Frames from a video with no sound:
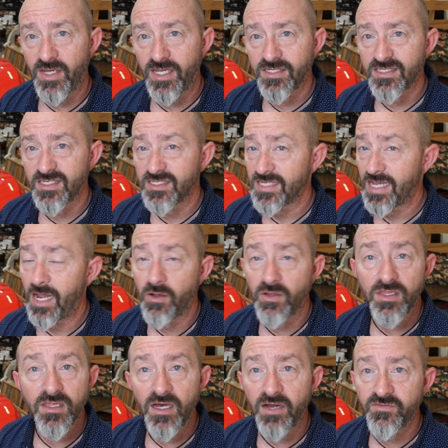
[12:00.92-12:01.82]
basis, I
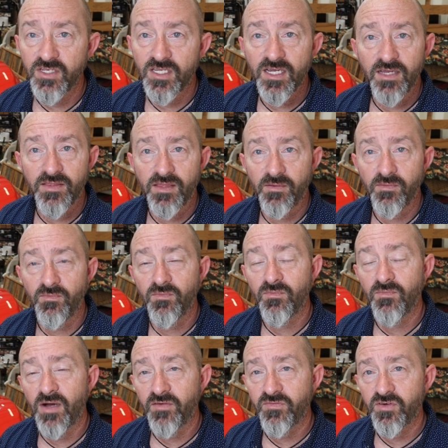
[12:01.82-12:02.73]
would love to cut the
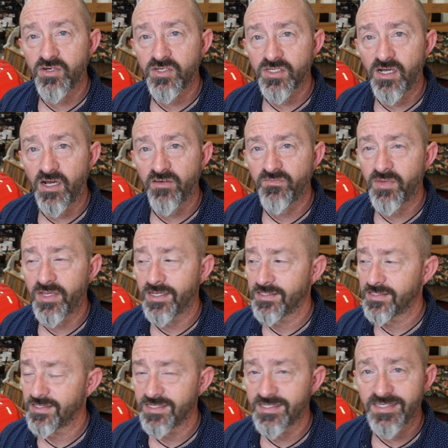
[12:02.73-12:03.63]
mufflers off
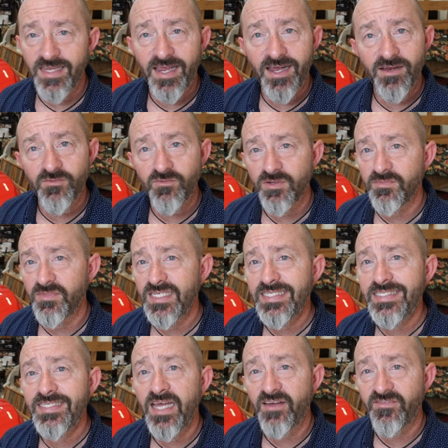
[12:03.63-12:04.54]
because the sound would be
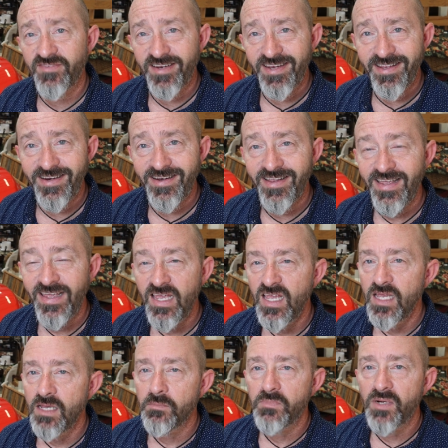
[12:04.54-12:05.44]
deafening,
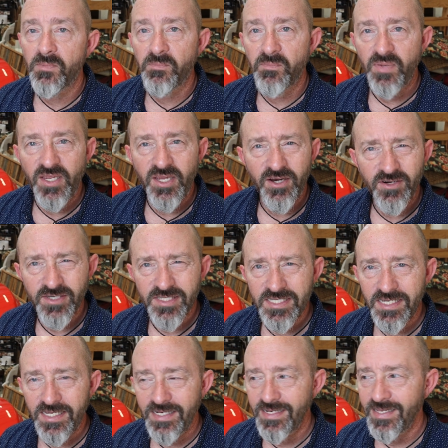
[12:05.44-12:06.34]
but
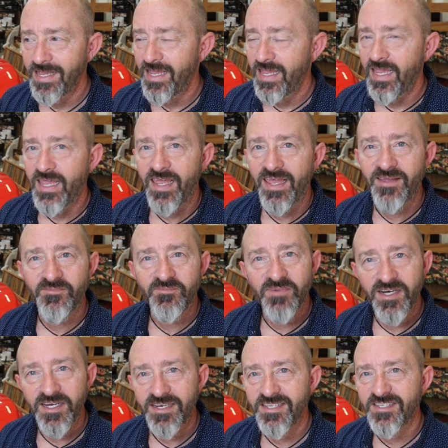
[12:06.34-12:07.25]
piercing, and
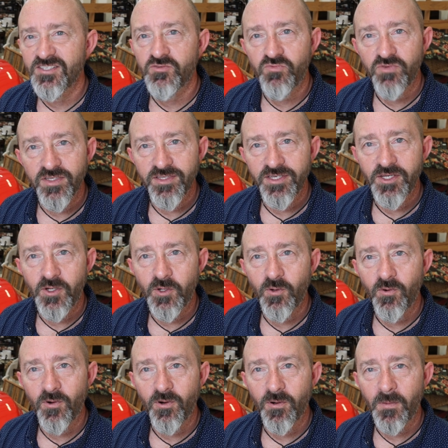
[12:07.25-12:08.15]
but it's really
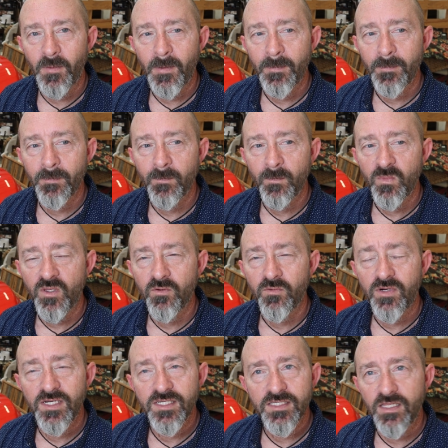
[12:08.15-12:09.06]
cool.
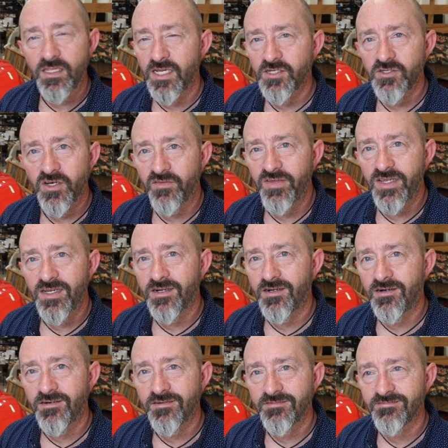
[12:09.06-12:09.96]
Whereas electric
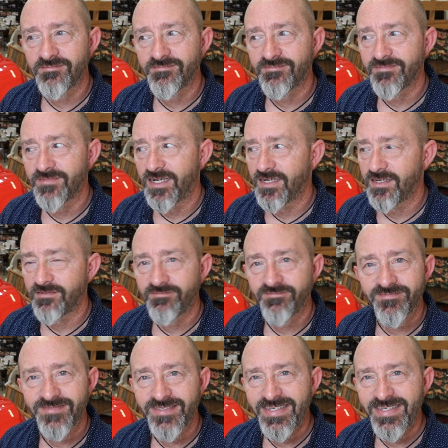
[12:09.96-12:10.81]
vehicle, oh,